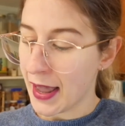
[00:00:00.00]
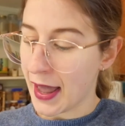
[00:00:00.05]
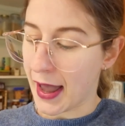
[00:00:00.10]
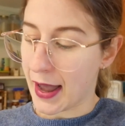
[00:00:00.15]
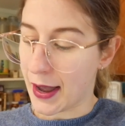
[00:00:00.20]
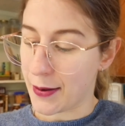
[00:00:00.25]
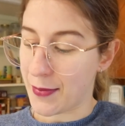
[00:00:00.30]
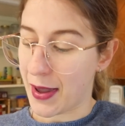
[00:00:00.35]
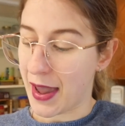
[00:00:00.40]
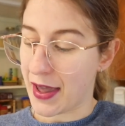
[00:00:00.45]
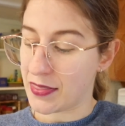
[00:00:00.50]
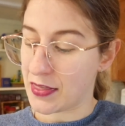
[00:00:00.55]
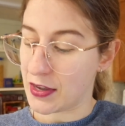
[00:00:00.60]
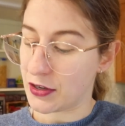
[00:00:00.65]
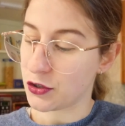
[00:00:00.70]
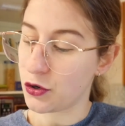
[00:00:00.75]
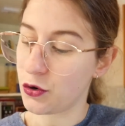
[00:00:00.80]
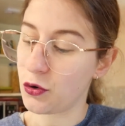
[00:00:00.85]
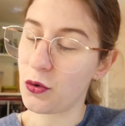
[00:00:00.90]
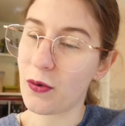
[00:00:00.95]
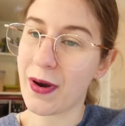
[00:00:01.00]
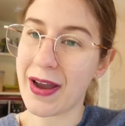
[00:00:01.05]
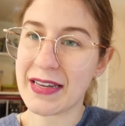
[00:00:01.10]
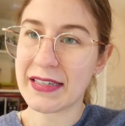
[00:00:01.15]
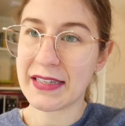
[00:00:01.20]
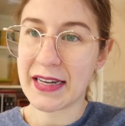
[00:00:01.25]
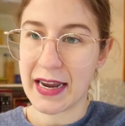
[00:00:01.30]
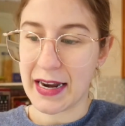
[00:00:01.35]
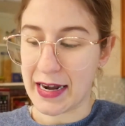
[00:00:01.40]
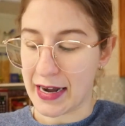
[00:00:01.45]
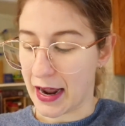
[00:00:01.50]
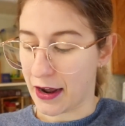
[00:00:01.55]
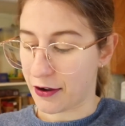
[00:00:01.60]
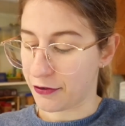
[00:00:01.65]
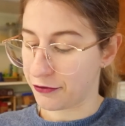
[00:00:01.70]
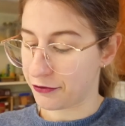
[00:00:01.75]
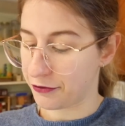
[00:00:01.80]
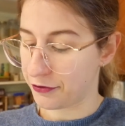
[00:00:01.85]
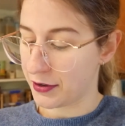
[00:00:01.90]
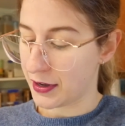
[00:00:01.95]
And there's always
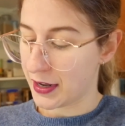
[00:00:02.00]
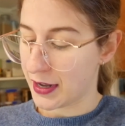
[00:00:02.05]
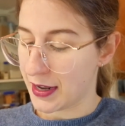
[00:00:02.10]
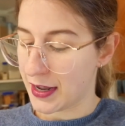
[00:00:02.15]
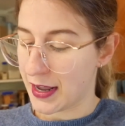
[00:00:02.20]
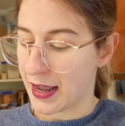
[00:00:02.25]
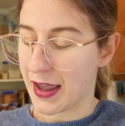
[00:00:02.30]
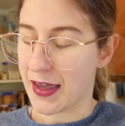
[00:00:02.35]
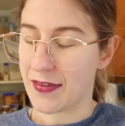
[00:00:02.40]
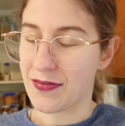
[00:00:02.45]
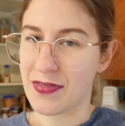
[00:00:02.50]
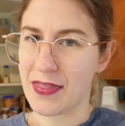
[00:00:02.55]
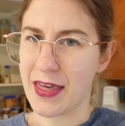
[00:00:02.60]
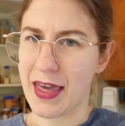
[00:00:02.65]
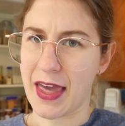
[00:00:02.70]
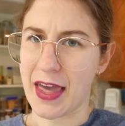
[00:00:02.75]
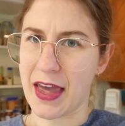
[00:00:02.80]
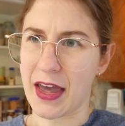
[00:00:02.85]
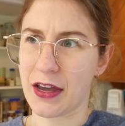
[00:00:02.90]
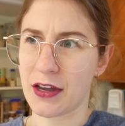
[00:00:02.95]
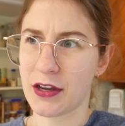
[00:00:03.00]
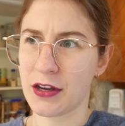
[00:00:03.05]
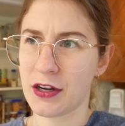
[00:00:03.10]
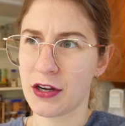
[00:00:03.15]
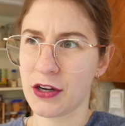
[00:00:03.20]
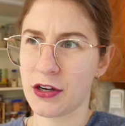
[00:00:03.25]
enough in there